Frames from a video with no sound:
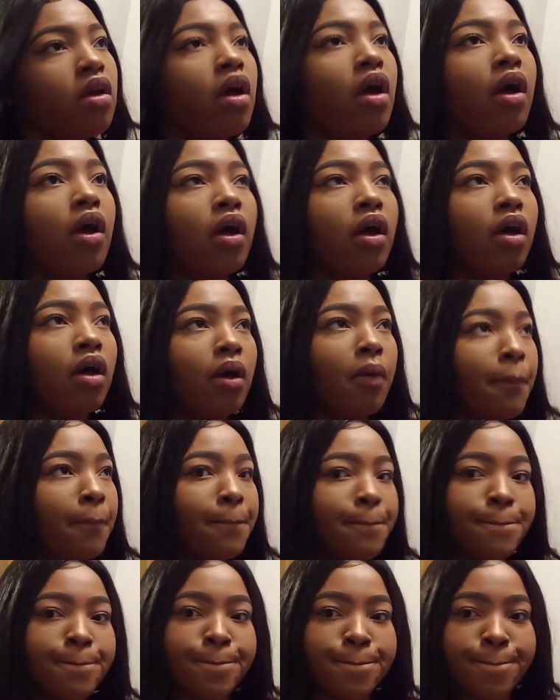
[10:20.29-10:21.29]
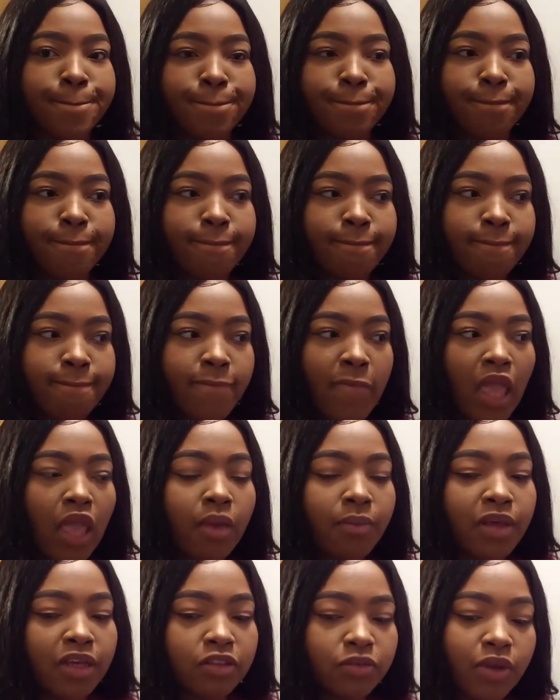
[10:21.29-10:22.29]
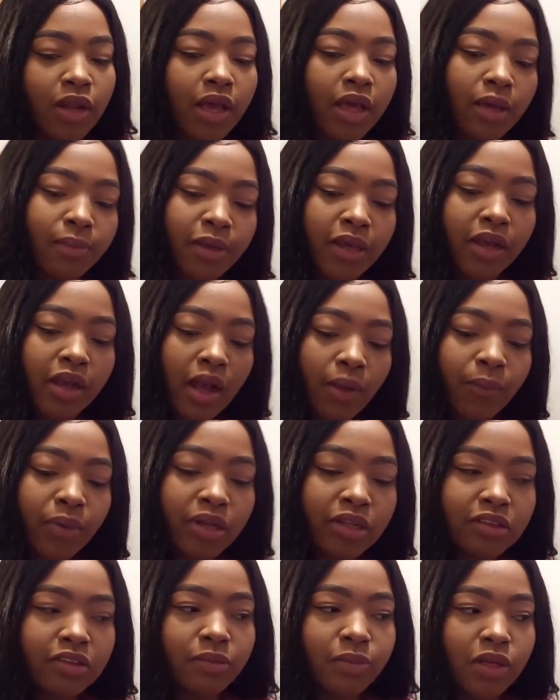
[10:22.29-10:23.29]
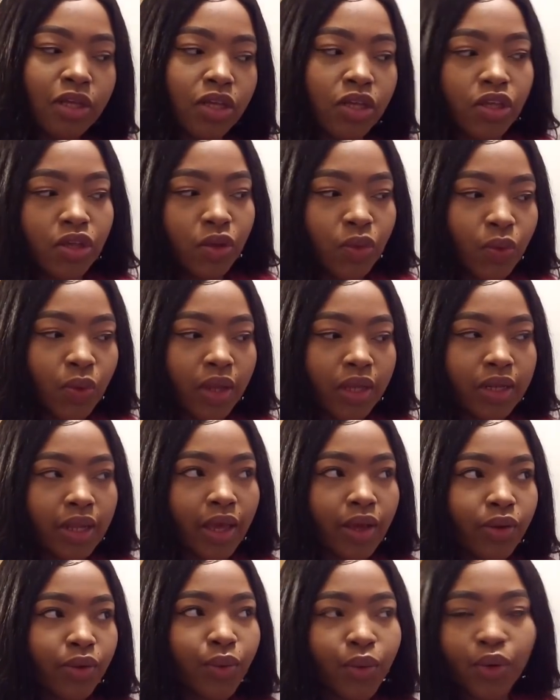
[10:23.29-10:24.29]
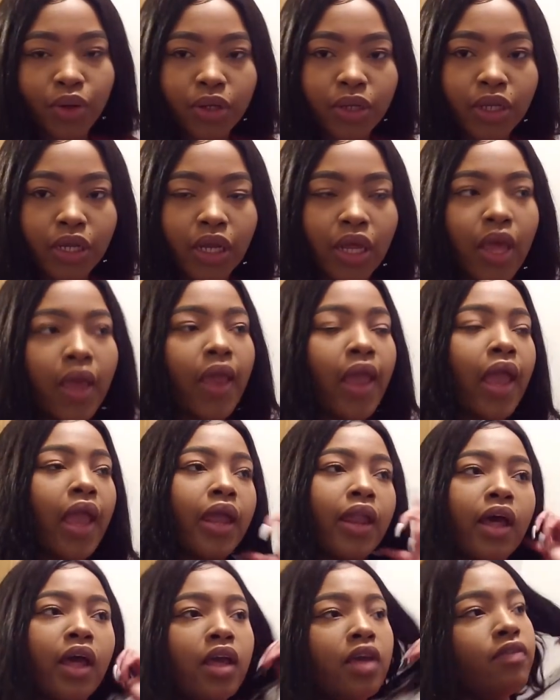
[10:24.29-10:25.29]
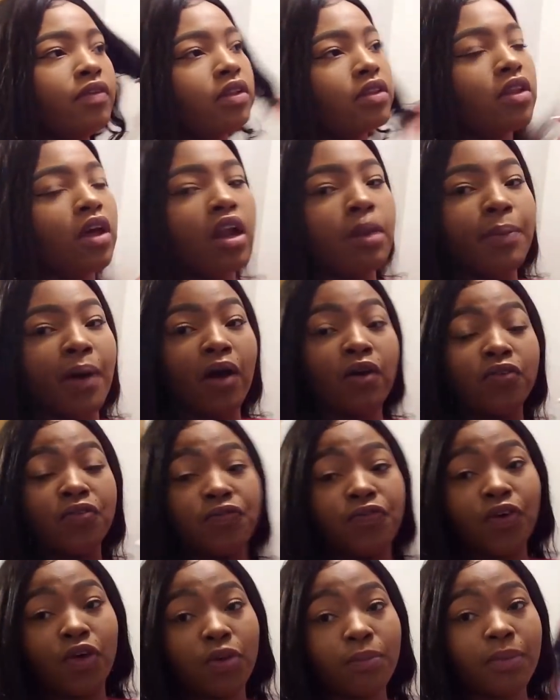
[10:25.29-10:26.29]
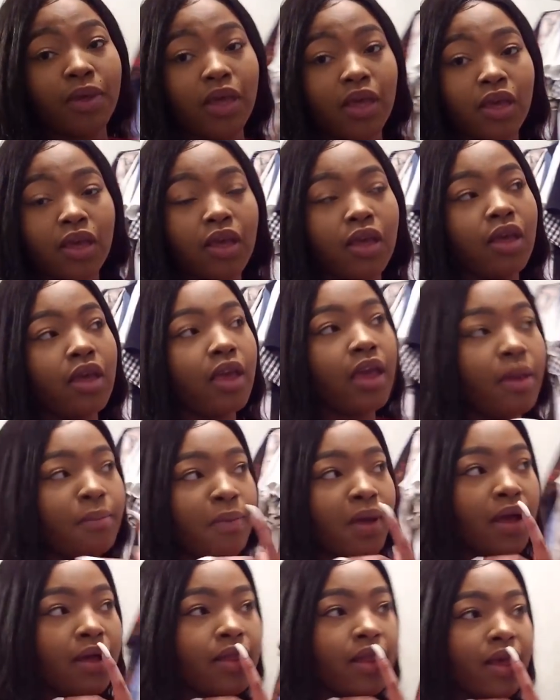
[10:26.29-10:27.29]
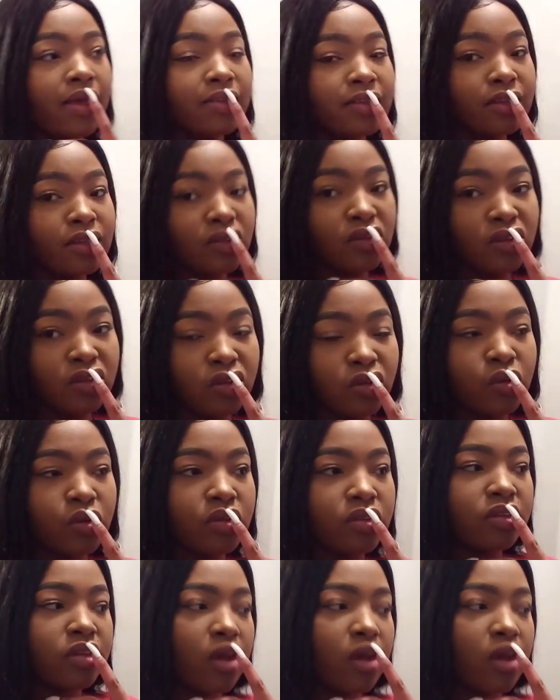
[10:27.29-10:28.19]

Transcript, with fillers: Because when I come in here, I want it to be cute and like girly. And I even thought about filming in my closet too.